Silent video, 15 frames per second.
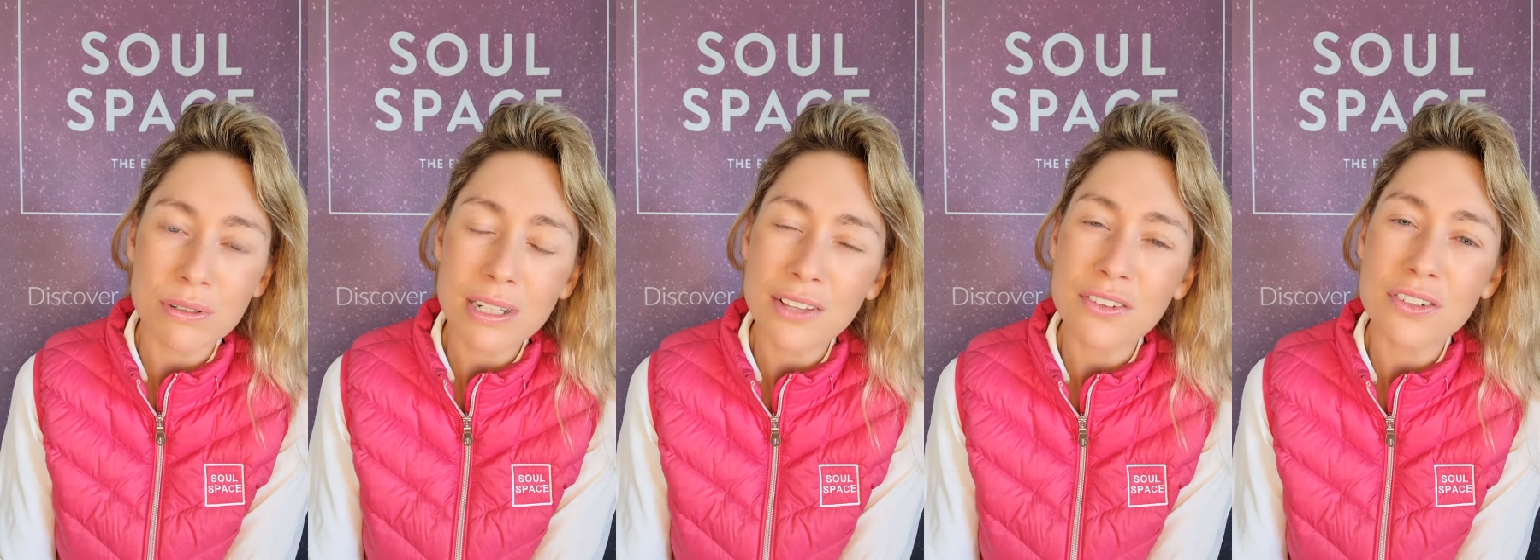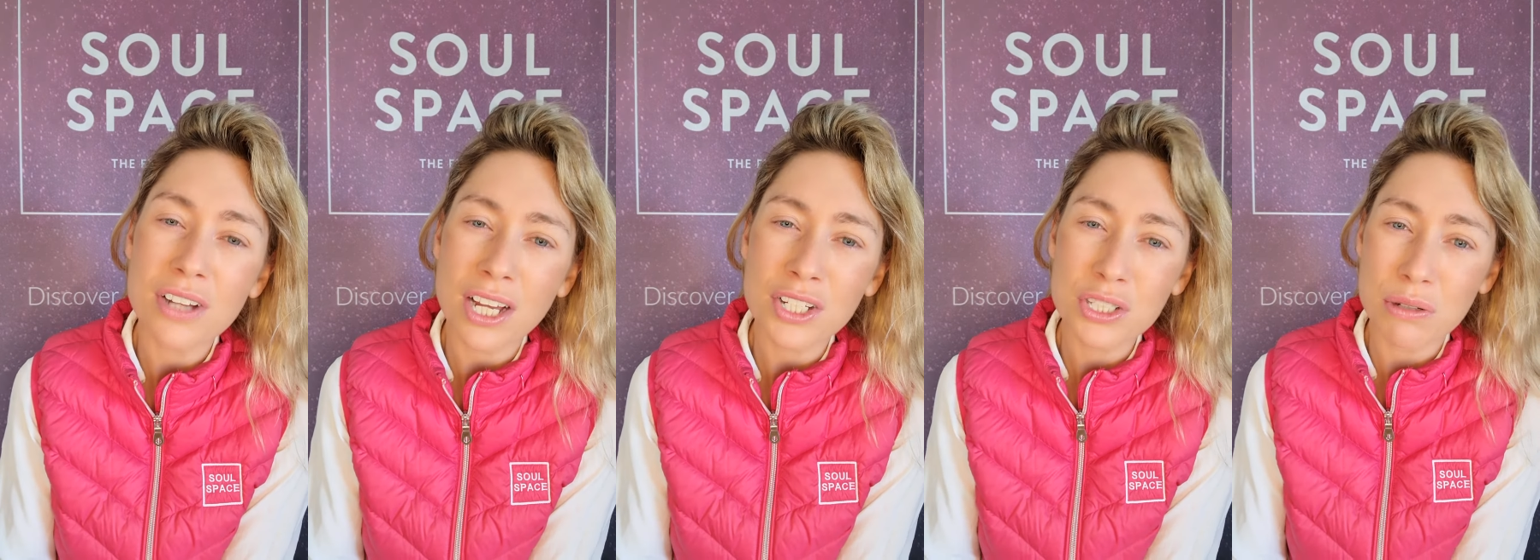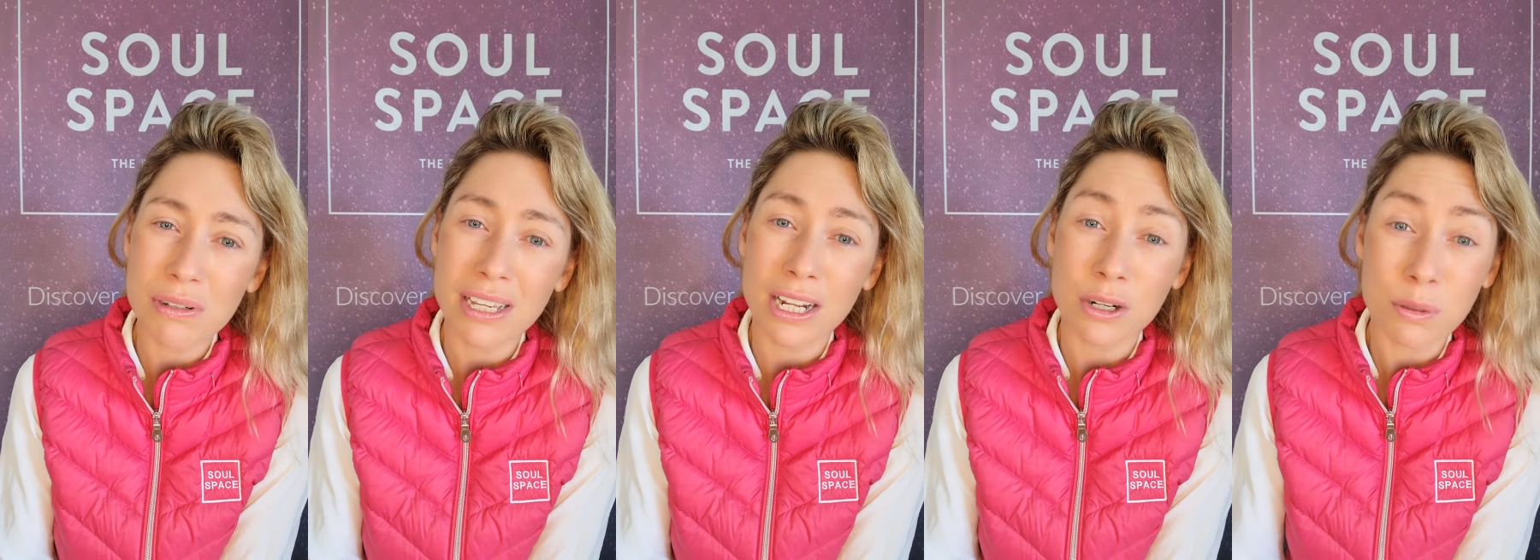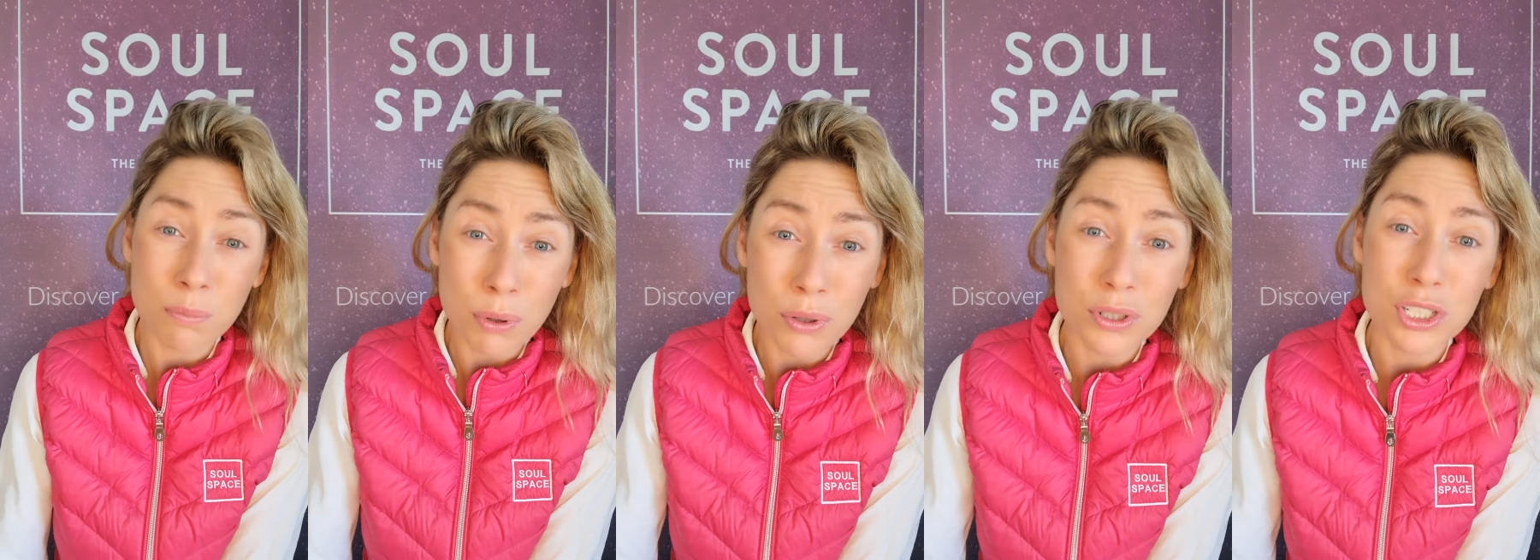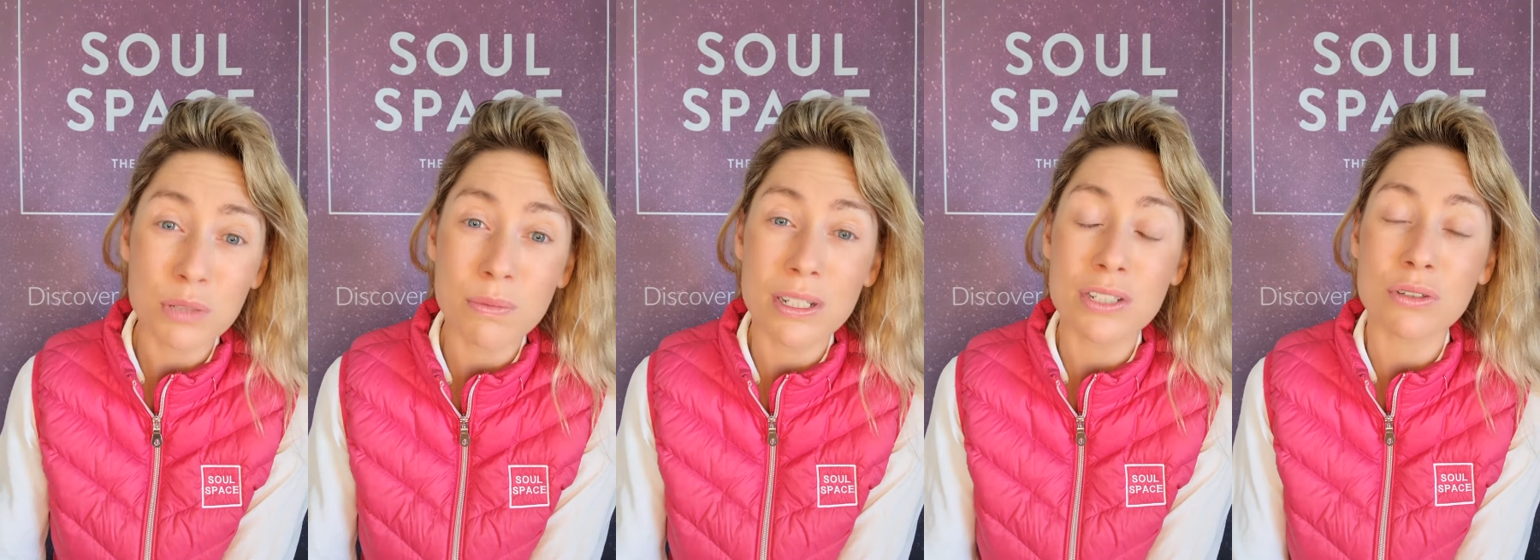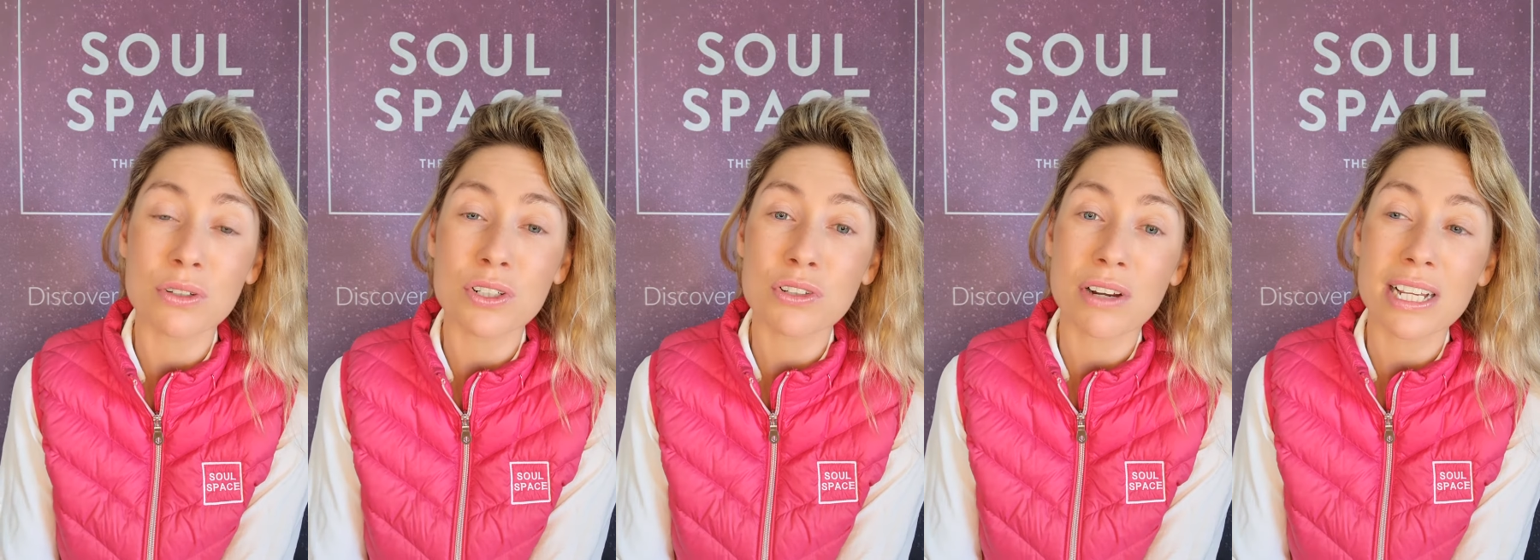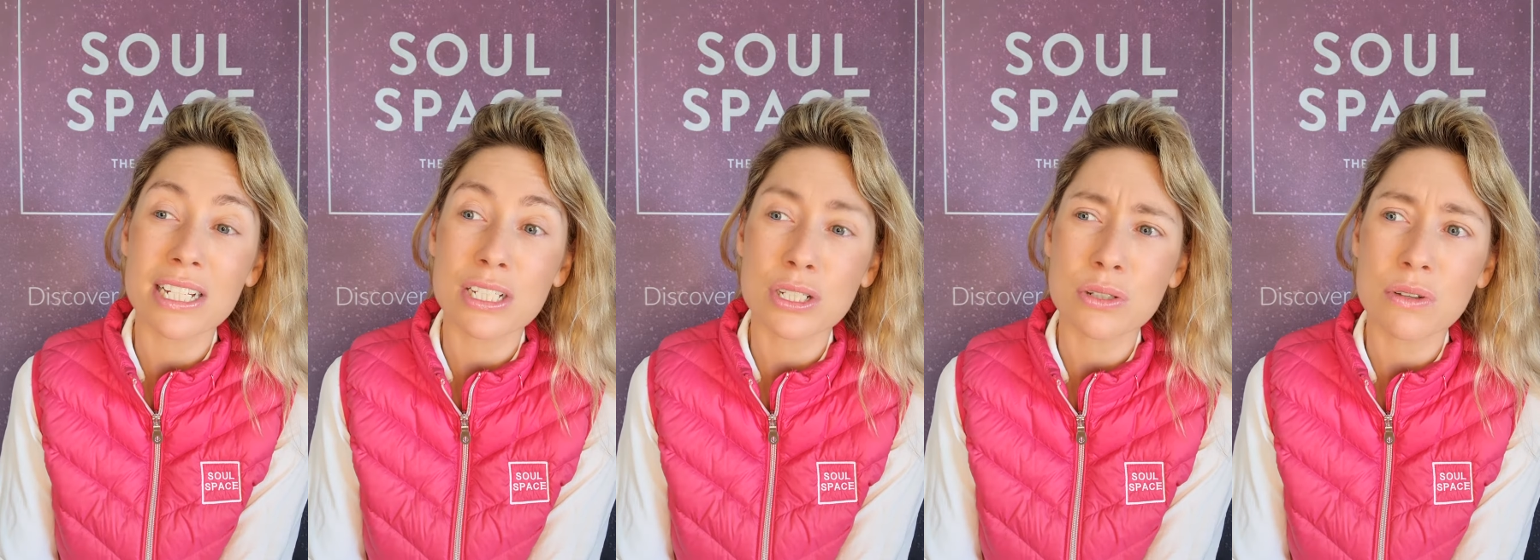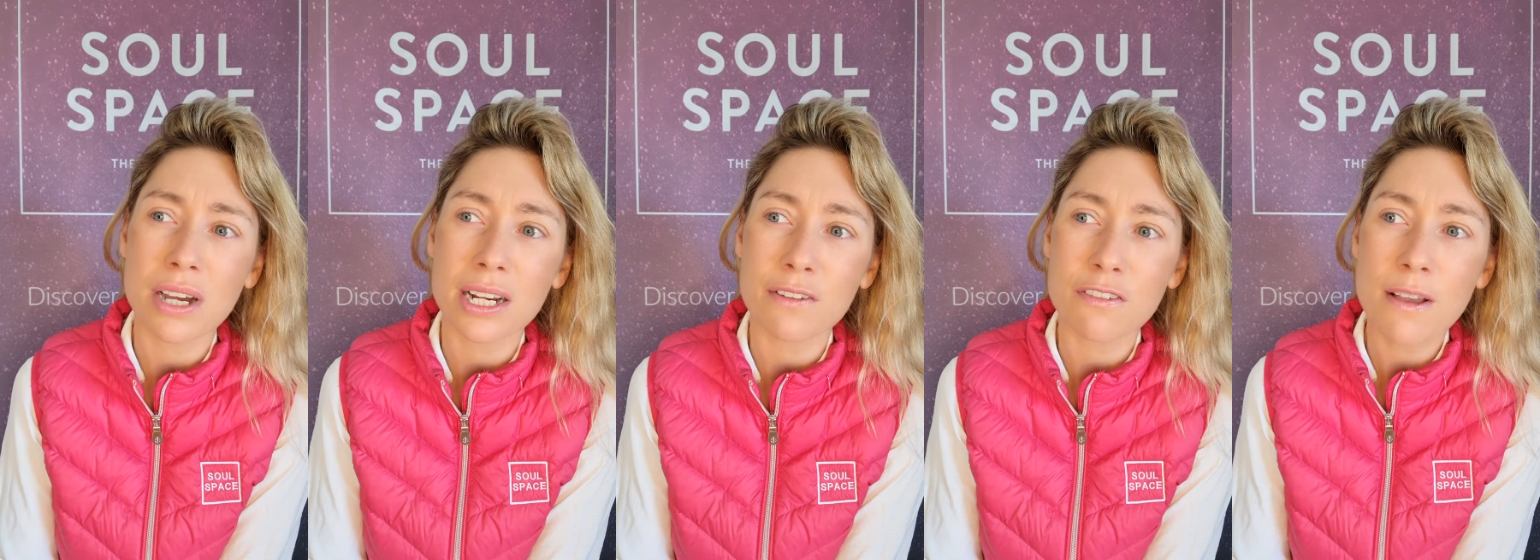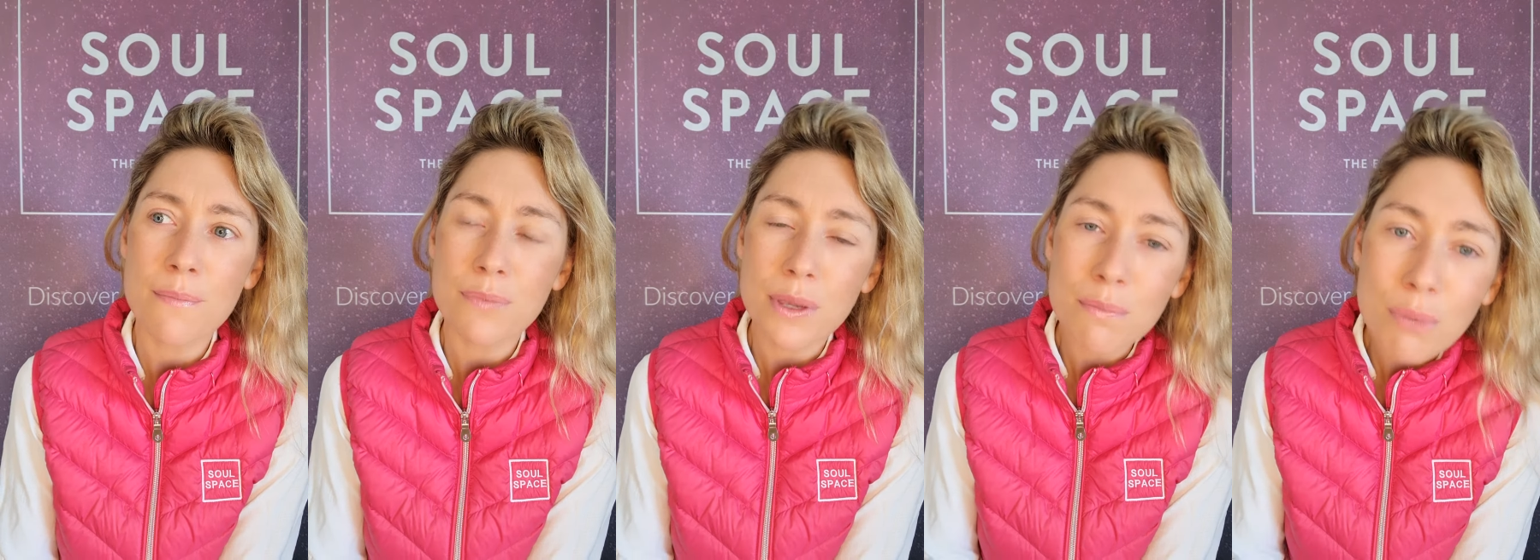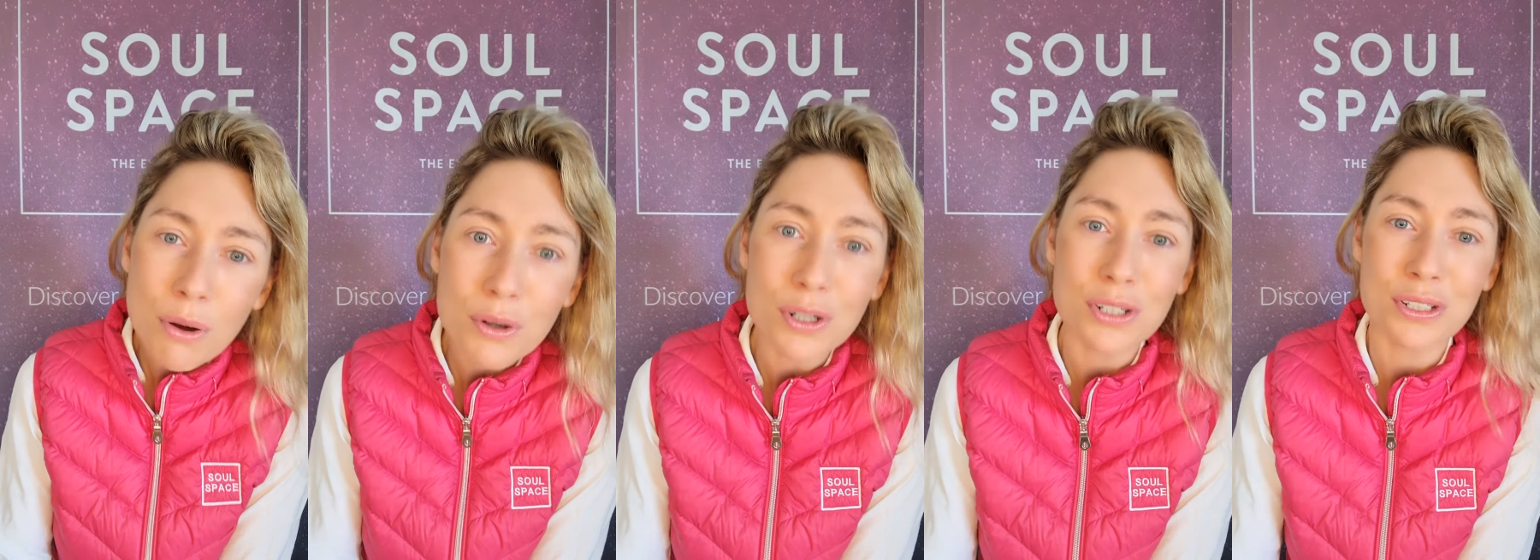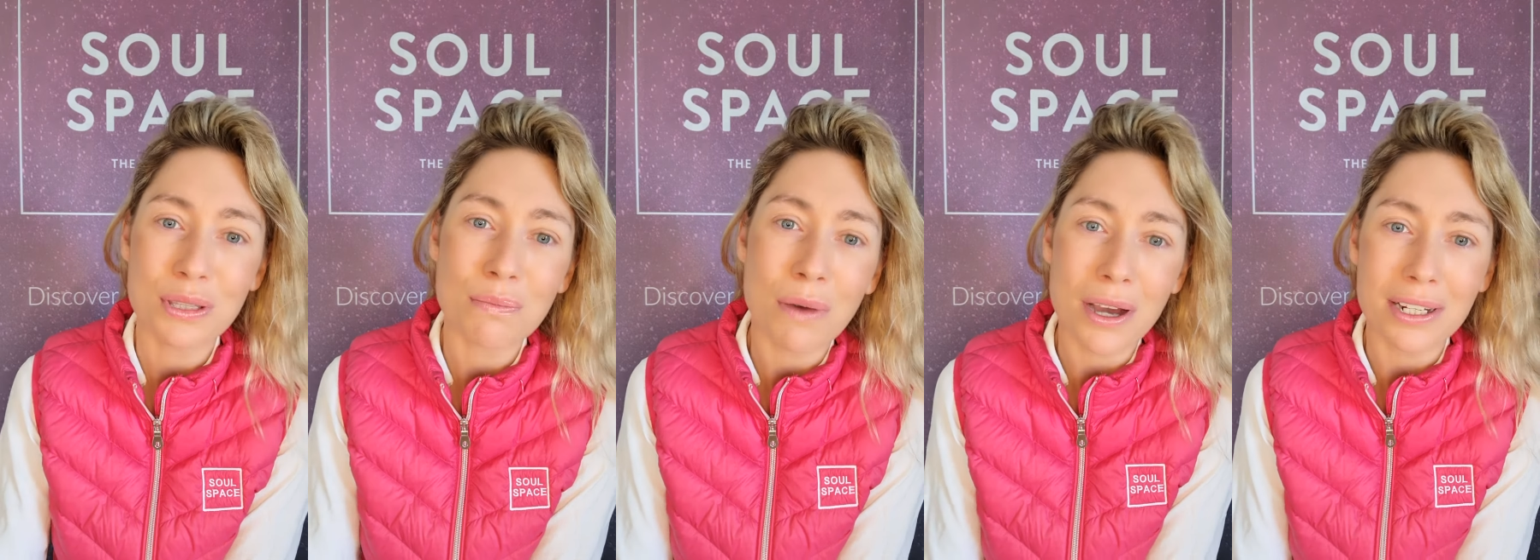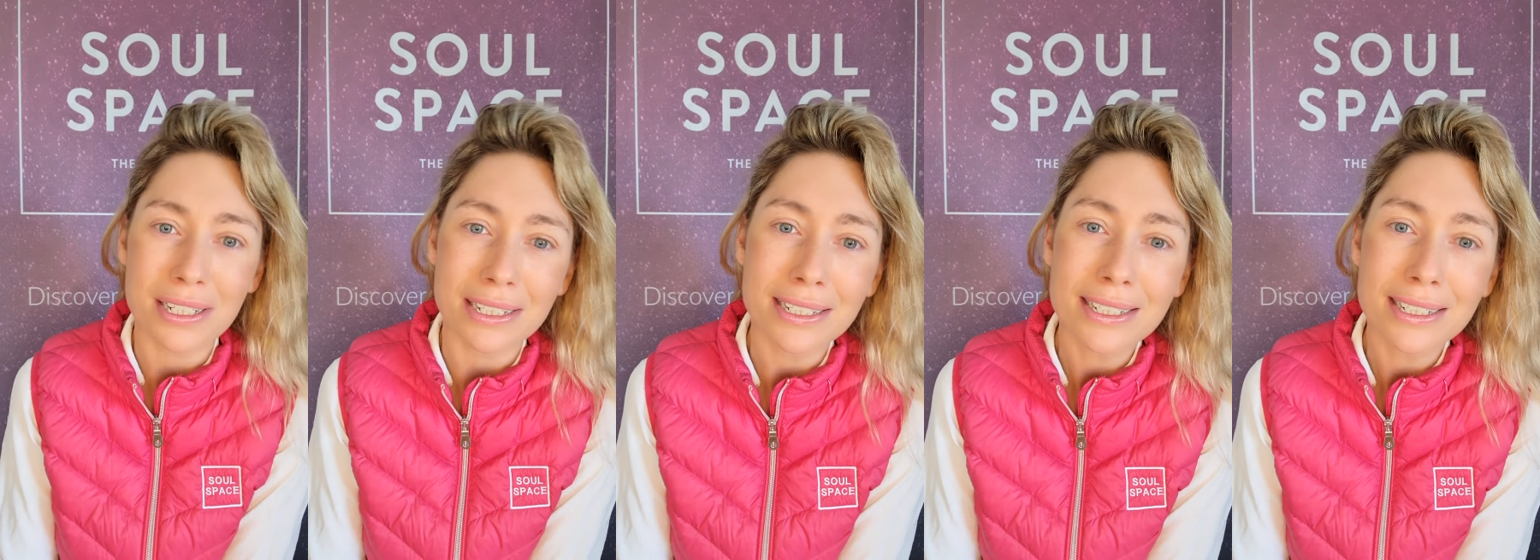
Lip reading: and you're not doing it out of punishment or trying to kind of punish the body.